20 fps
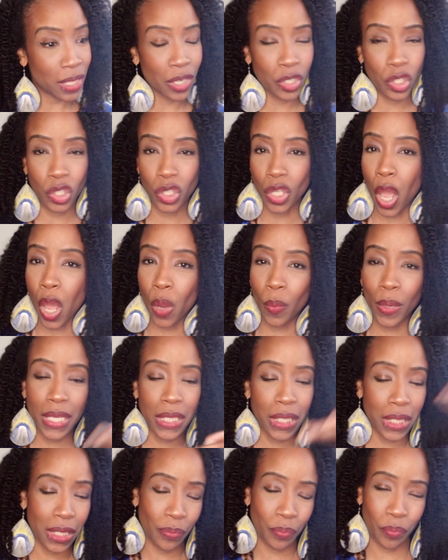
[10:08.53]
They're just
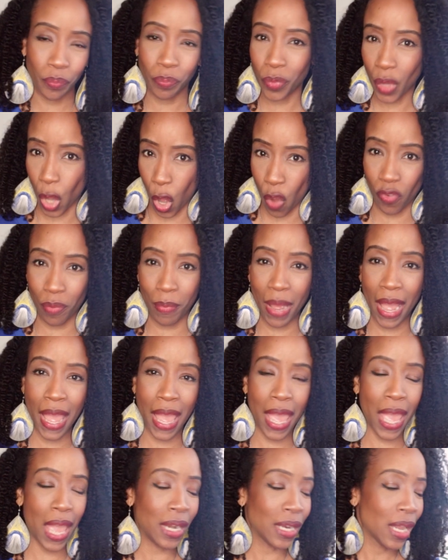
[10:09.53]
always over my
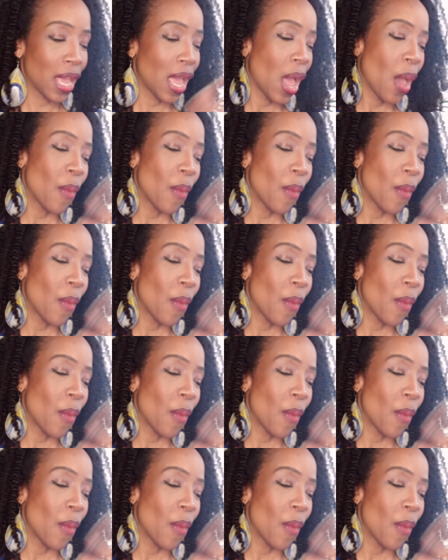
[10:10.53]
head.